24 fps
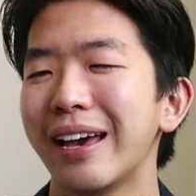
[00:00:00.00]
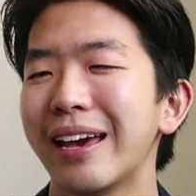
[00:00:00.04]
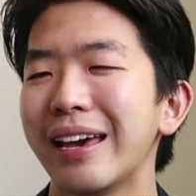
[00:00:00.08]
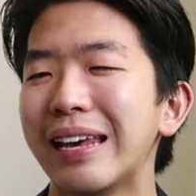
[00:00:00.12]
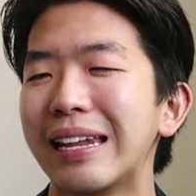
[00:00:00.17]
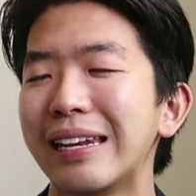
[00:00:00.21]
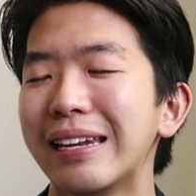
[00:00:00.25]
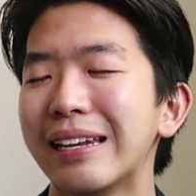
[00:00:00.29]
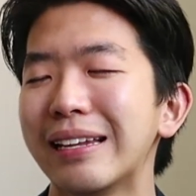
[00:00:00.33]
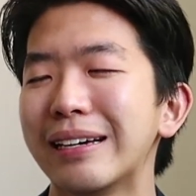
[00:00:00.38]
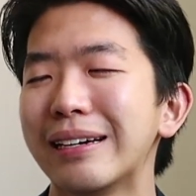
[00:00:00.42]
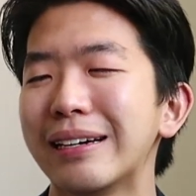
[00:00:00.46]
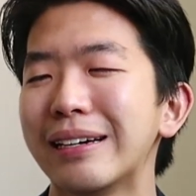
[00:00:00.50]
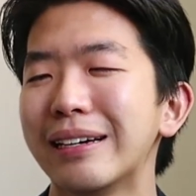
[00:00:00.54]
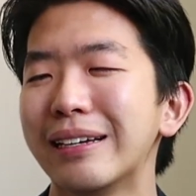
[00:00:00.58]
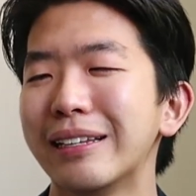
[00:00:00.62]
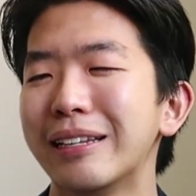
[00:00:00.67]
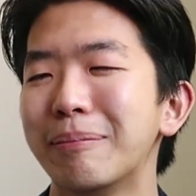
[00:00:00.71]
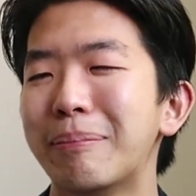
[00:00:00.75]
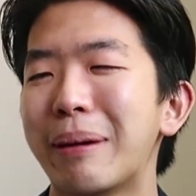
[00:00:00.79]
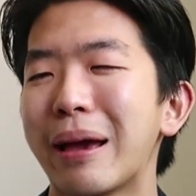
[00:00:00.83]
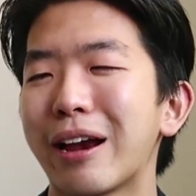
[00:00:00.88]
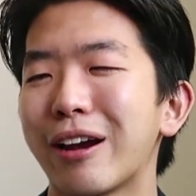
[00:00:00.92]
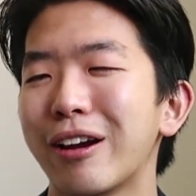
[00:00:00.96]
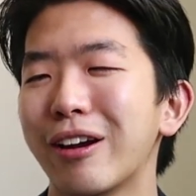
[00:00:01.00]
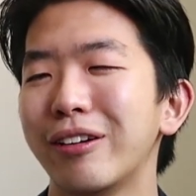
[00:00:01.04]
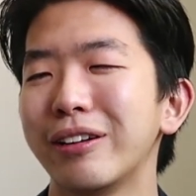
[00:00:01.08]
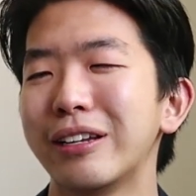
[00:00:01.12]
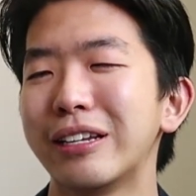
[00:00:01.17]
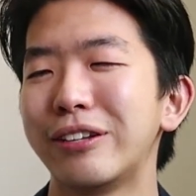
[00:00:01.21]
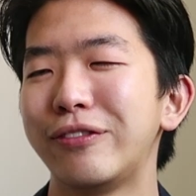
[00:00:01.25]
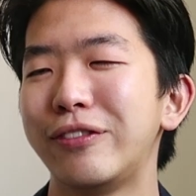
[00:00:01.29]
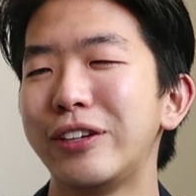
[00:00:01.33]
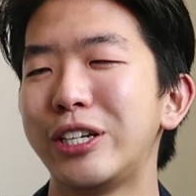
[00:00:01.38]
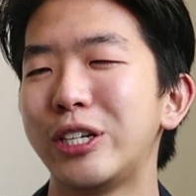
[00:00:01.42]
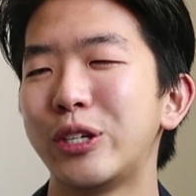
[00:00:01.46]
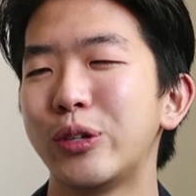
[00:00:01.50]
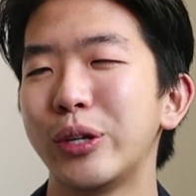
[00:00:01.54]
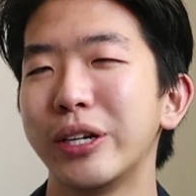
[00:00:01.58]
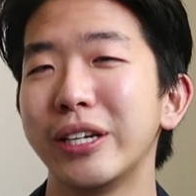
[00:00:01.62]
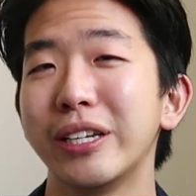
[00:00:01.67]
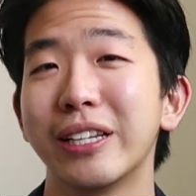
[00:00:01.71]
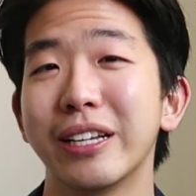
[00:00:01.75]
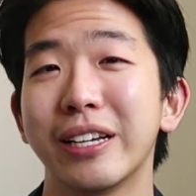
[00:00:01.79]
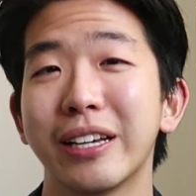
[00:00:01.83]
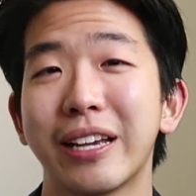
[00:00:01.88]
and the background is featuring